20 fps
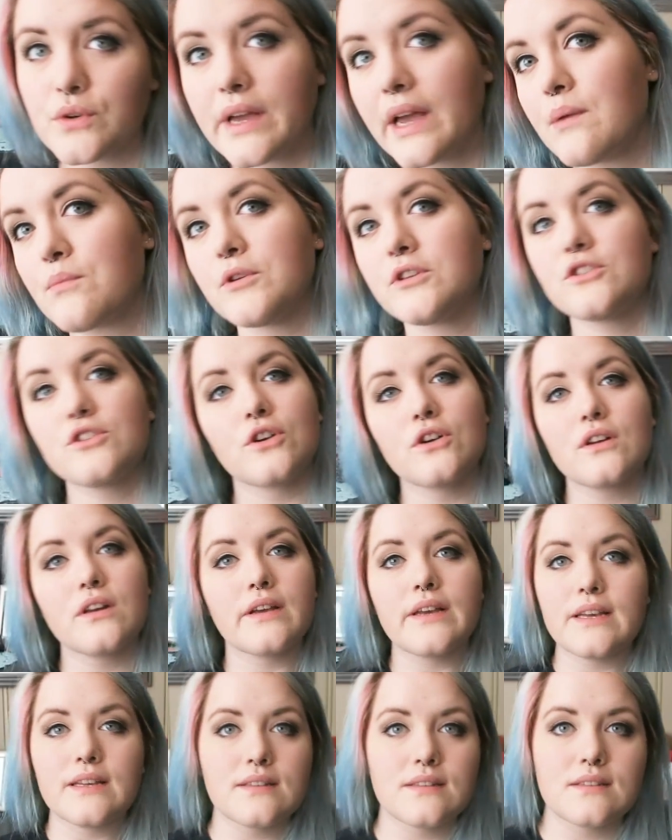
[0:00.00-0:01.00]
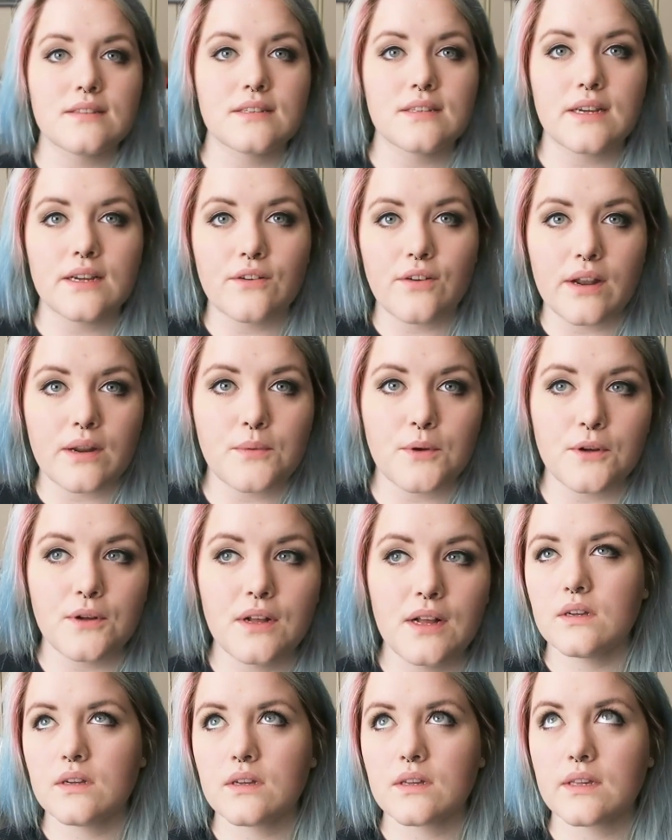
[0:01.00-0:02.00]
Cadbury's chocolate is
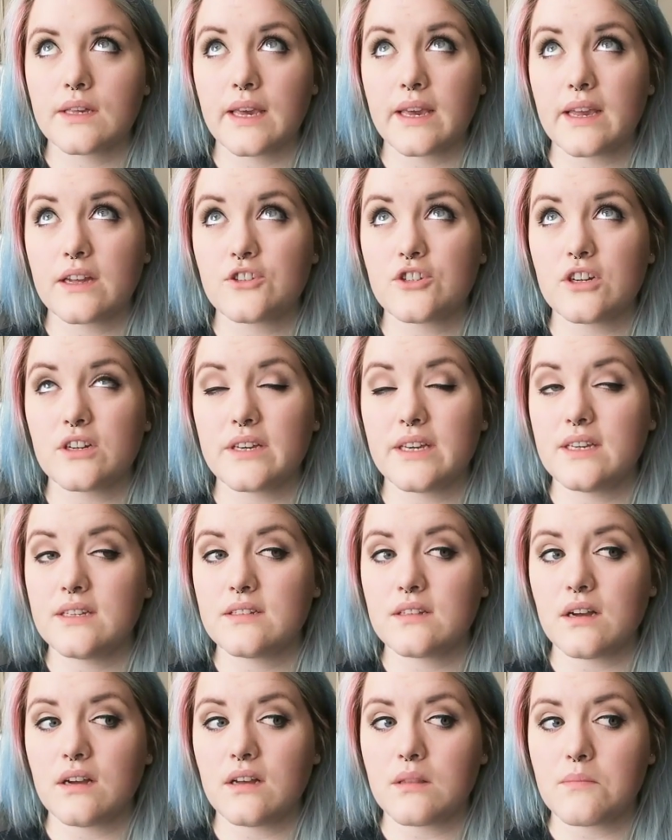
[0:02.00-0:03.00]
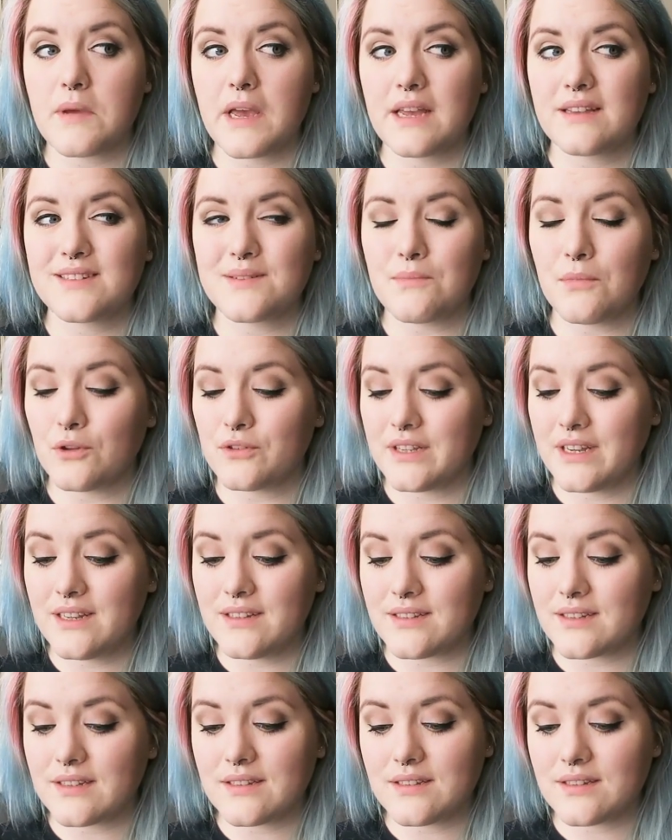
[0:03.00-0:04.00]
incredible. Kit Kat Chunkies are the best.
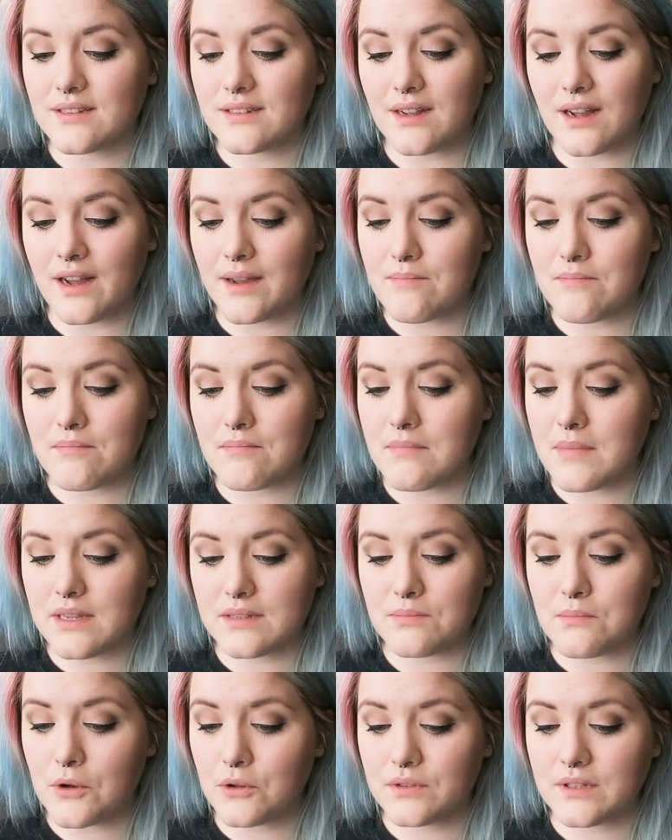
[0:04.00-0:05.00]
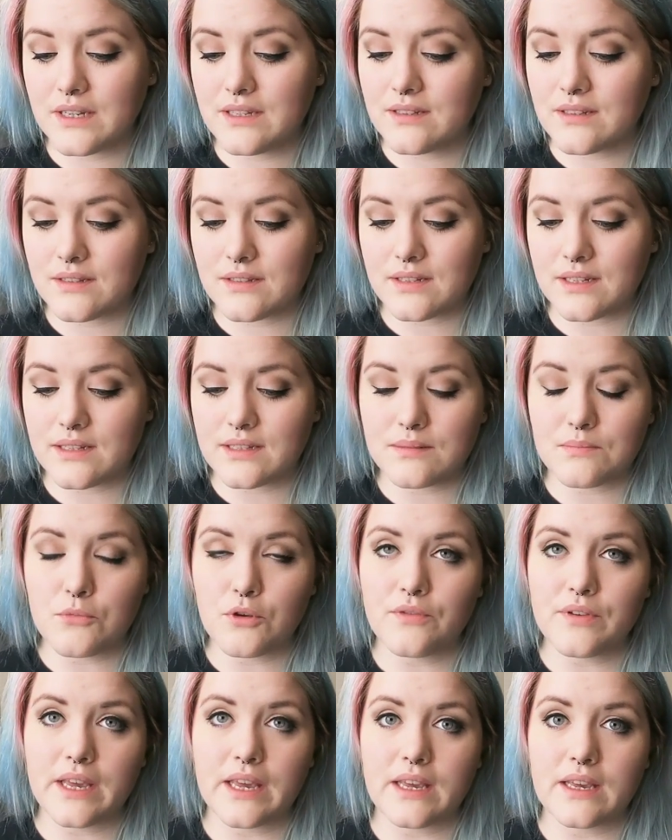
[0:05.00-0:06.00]
Maltesers. I miss Maltesers since
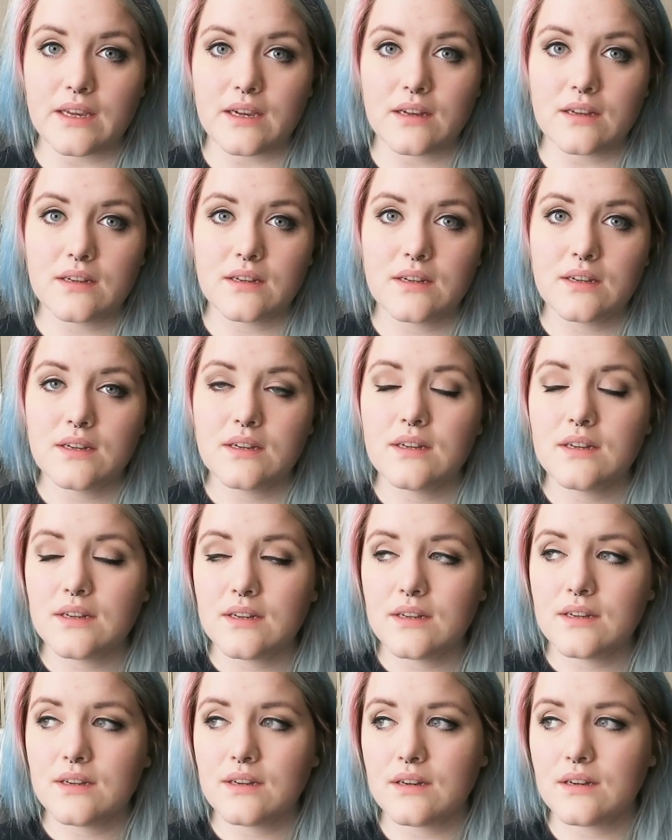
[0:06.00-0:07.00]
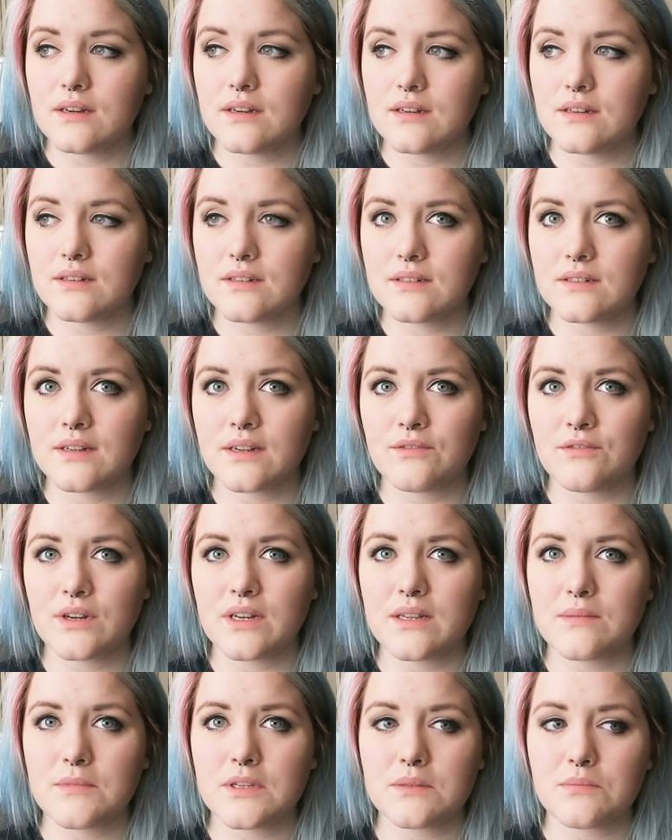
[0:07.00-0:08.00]
moving here. I
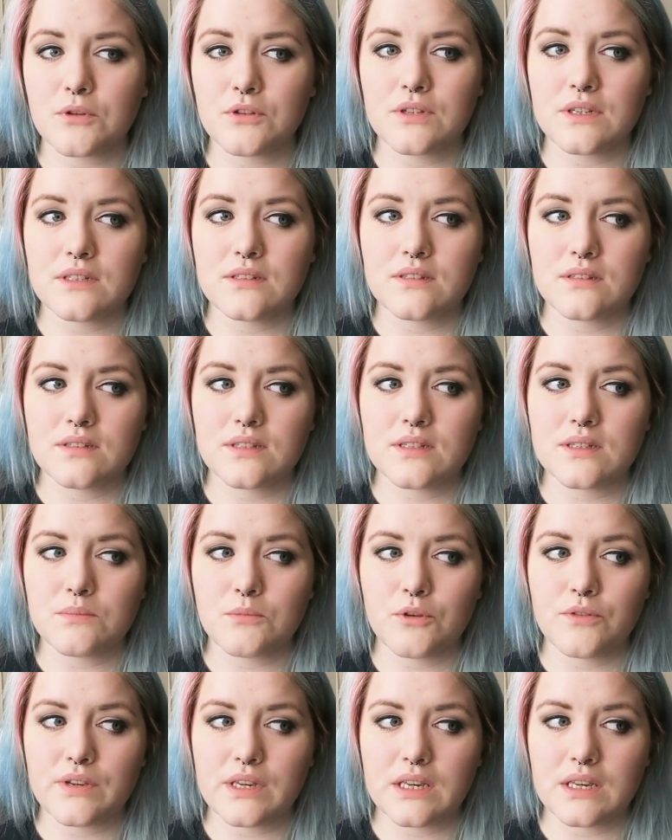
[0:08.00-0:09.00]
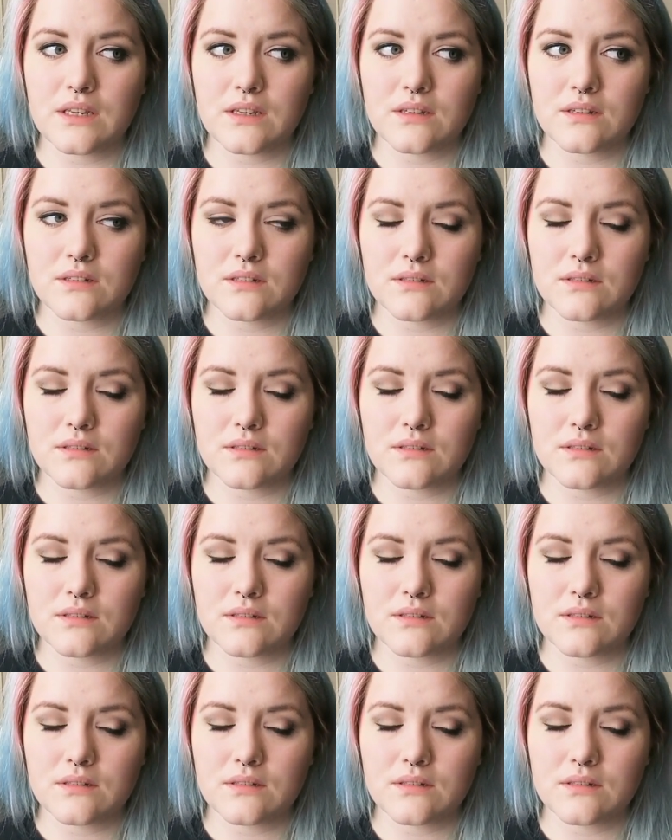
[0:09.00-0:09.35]
really miss Maltesers since moving here.